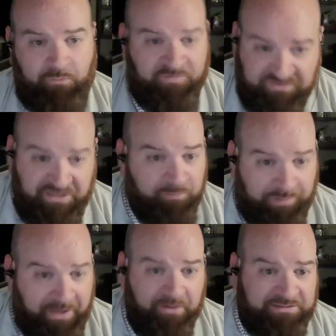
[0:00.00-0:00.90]
We've seen
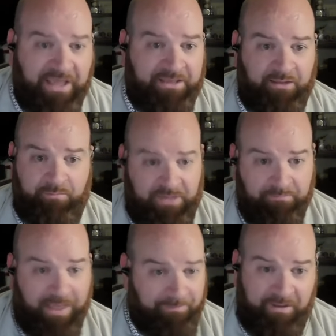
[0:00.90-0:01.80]
players like him.
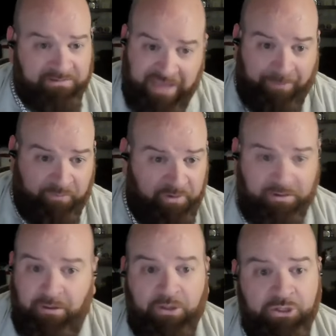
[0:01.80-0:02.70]
He might be a top
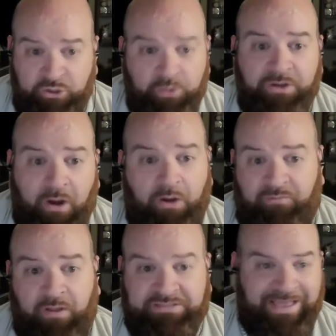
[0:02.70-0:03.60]
three shooting guard
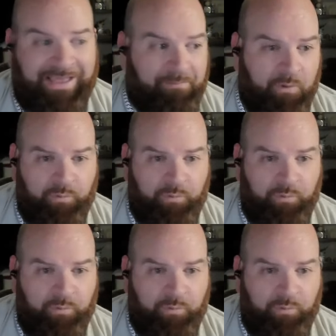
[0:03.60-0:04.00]
of all time,